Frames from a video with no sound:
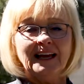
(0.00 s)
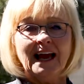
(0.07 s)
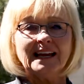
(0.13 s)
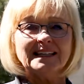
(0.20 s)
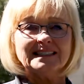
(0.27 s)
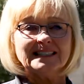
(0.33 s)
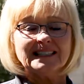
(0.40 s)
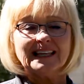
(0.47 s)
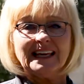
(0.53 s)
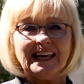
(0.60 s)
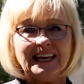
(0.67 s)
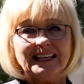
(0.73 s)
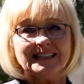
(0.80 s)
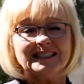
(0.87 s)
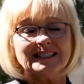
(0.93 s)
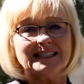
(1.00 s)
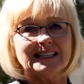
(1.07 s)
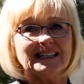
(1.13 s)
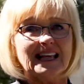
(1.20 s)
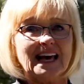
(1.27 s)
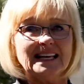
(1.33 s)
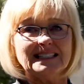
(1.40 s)
And it's the kids
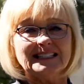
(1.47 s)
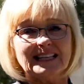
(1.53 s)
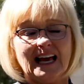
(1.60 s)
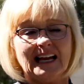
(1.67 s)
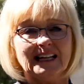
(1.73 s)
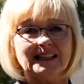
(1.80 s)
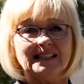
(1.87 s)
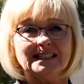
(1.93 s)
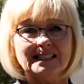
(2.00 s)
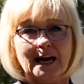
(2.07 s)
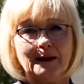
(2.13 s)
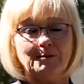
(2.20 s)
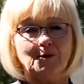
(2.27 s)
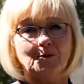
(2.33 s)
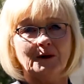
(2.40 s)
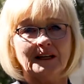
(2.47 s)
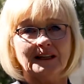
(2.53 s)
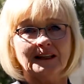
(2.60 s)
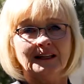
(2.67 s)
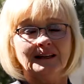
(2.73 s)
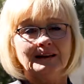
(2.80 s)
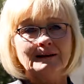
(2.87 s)
that they sat at the table with